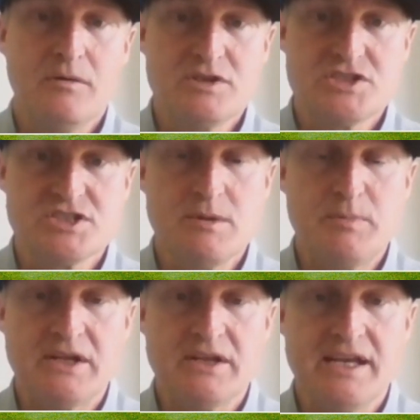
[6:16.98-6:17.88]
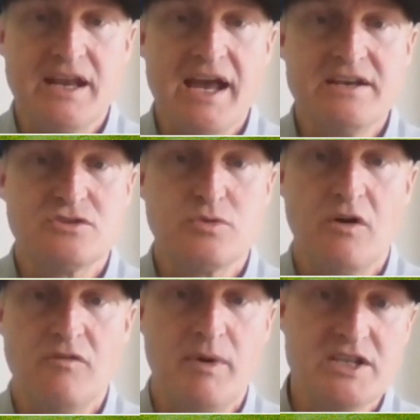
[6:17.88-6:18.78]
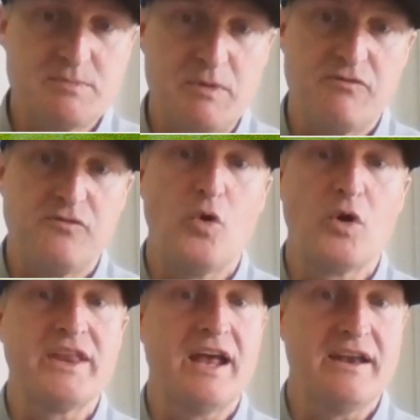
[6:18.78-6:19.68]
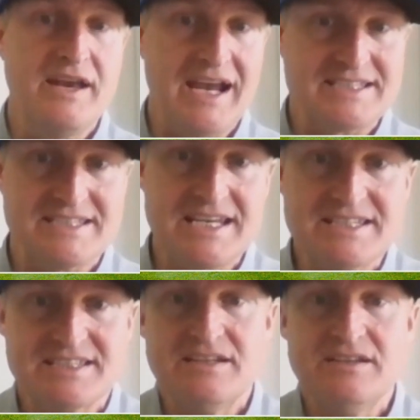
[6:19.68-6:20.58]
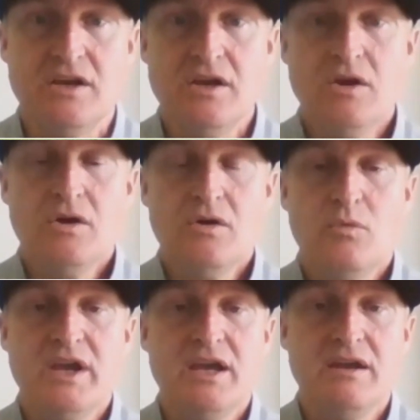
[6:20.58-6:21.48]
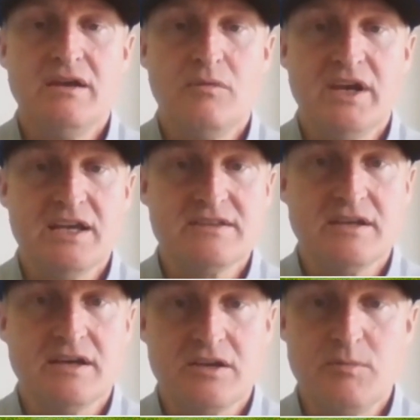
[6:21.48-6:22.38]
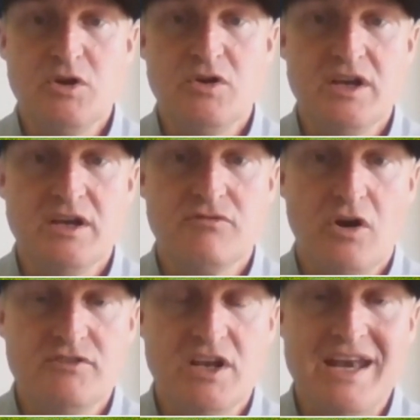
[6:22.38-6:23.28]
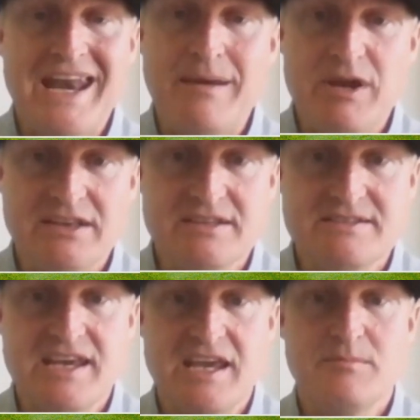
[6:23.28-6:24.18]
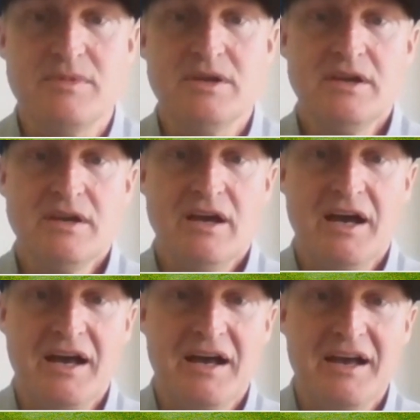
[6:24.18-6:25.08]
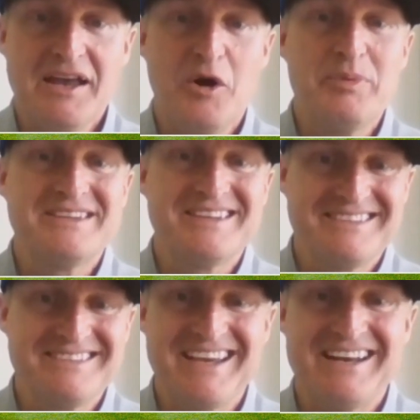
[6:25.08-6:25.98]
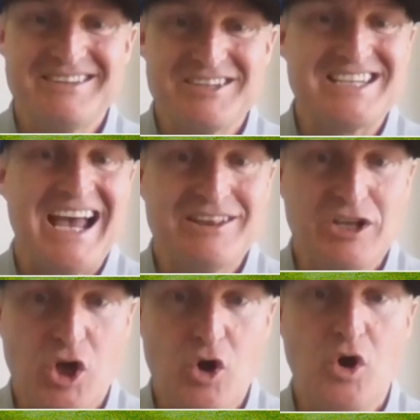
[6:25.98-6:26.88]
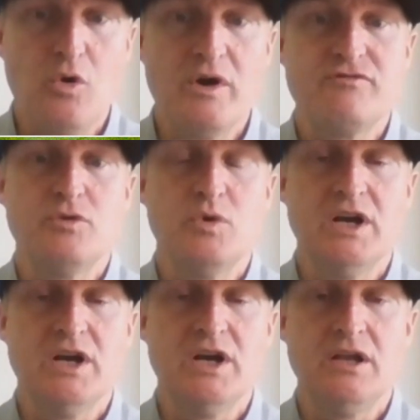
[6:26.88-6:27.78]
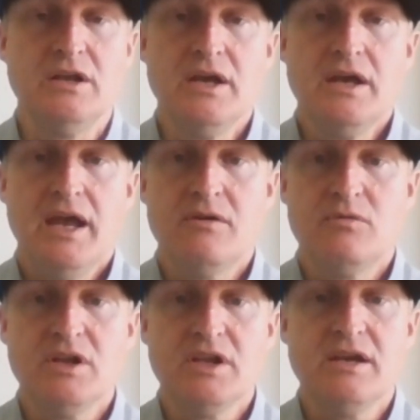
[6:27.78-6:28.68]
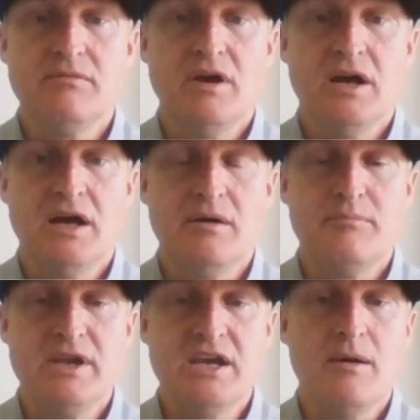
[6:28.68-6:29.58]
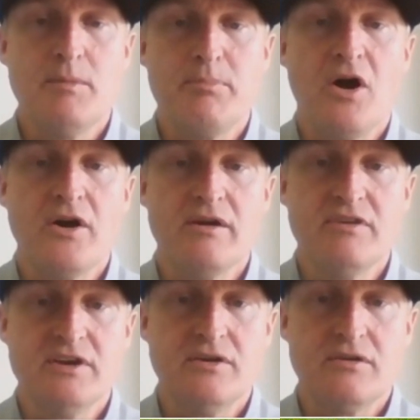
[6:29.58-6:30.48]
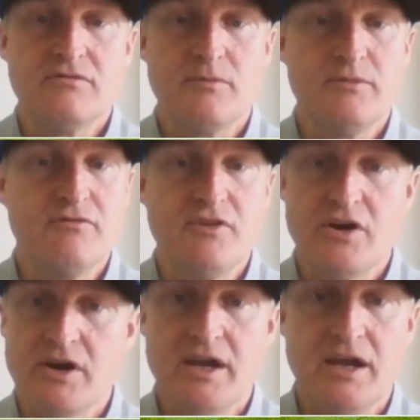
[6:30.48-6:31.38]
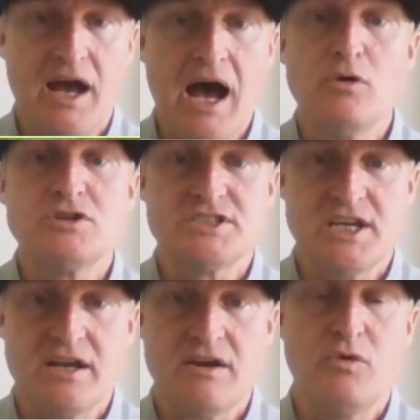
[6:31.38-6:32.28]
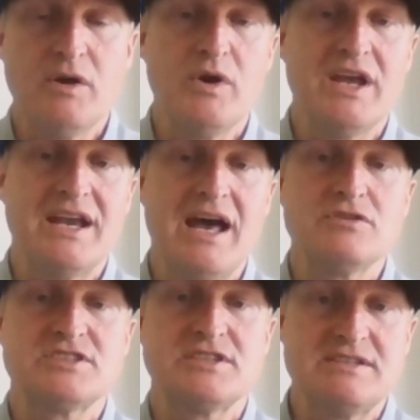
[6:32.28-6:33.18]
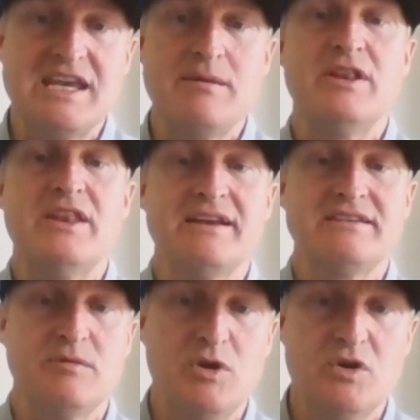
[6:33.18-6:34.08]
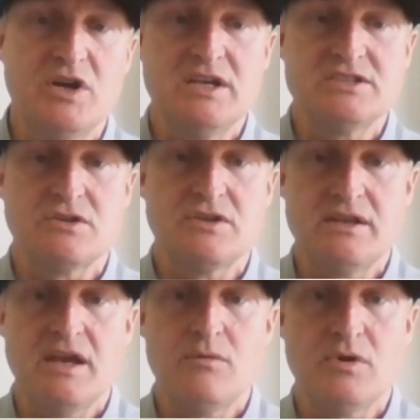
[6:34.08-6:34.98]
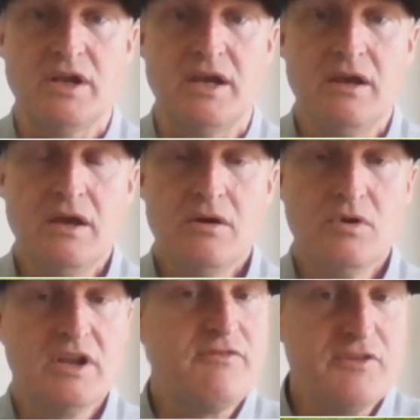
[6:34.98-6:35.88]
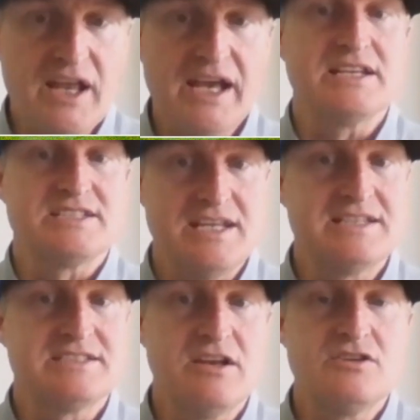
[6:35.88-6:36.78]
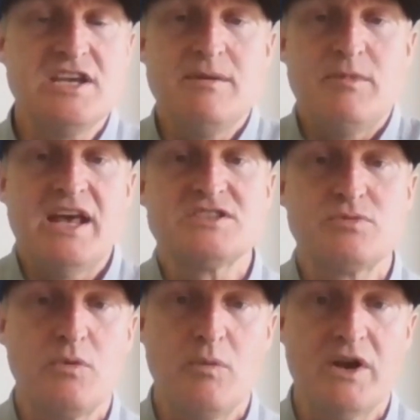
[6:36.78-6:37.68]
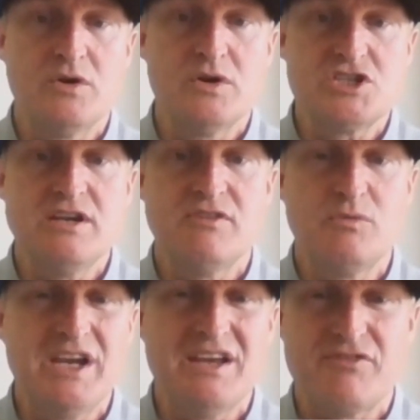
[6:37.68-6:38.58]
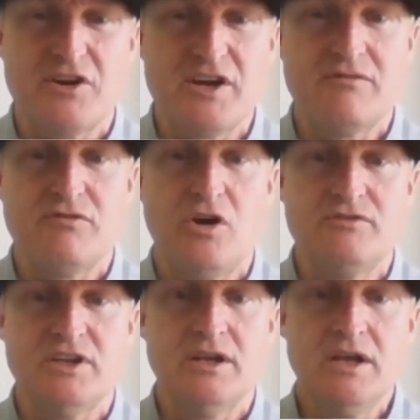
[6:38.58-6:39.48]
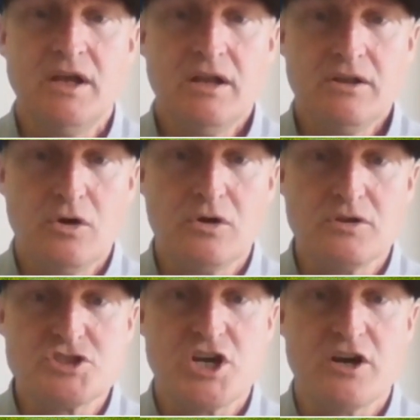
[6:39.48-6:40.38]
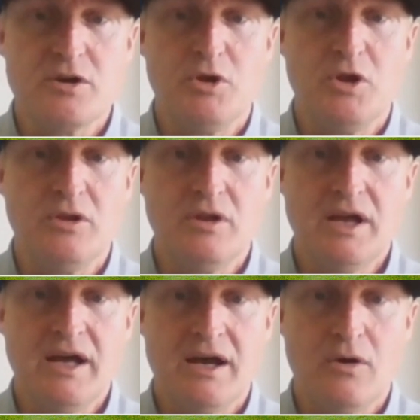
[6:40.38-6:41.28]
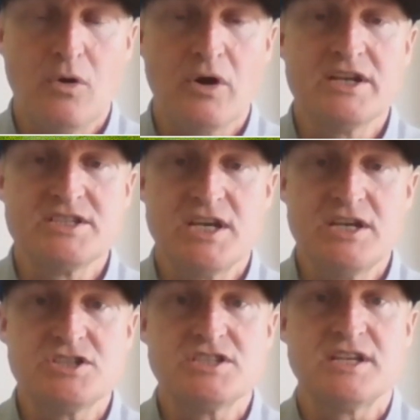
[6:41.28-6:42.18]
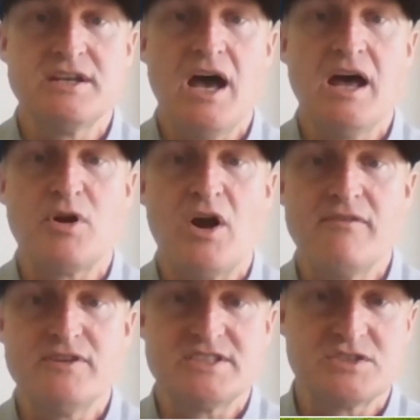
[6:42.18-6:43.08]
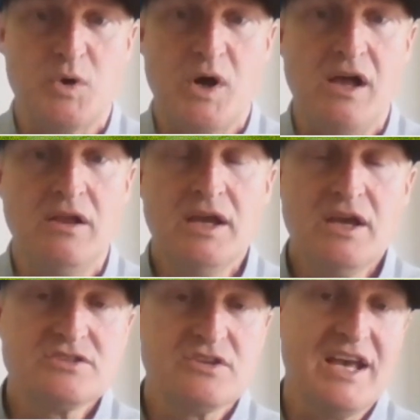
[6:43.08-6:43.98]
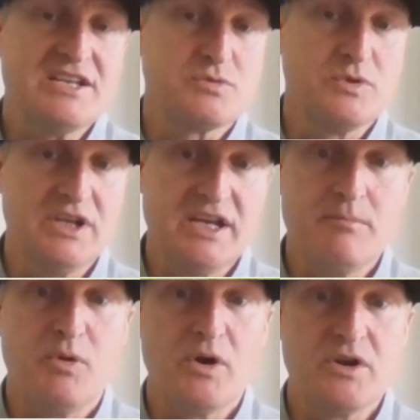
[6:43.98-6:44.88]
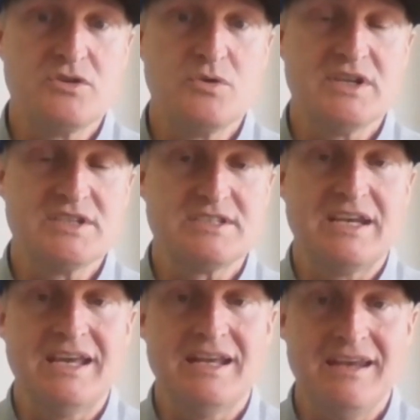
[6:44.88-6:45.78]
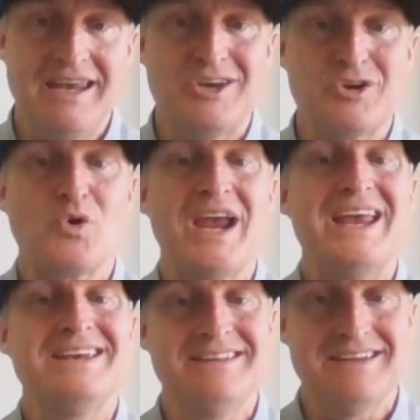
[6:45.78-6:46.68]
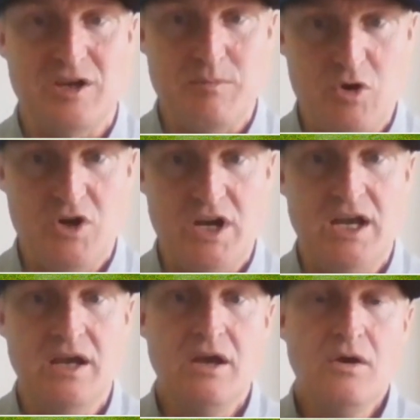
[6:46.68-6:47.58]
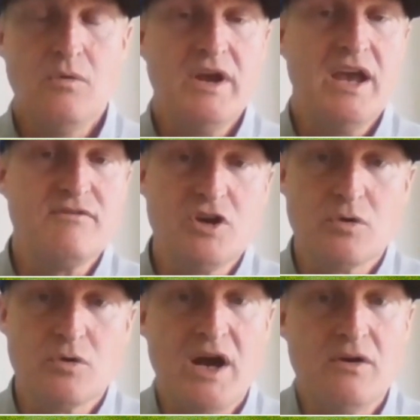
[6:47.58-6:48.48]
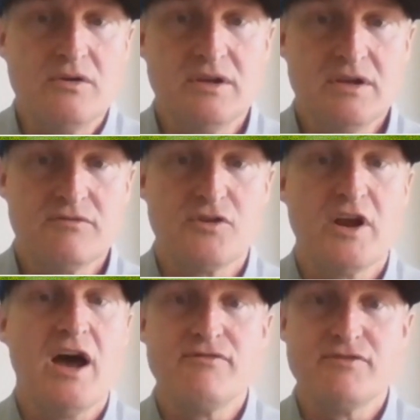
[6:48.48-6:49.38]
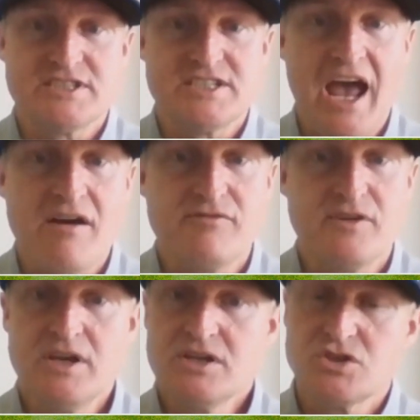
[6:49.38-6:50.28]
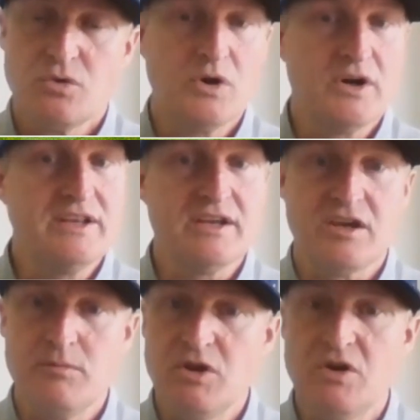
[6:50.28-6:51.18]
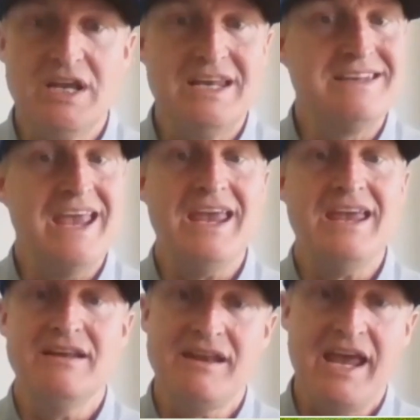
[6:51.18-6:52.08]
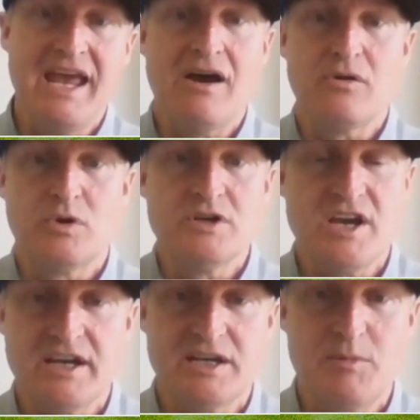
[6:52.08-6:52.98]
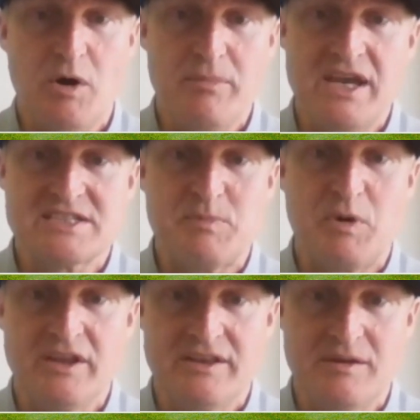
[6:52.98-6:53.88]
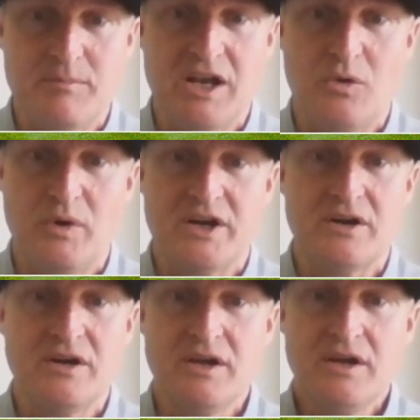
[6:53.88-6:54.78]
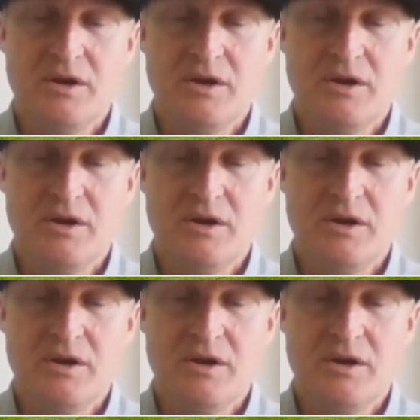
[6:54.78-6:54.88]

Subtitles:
which is typically 9 to 12 months before that next season, we get the community involved in naming the team, helping to kind of design the logo, if you will, and really become a part of it from the very outset of when we announce the team in that community so that they really feel like it's their team, and that's what we want to achieve. And we get very involved in local charitable organizations and nonprofits as well. So that's really important to us to get ingrained in the community. We have year-round front office staff, so we're in the community day in, day out. We're talking about baseball in the middle of winter.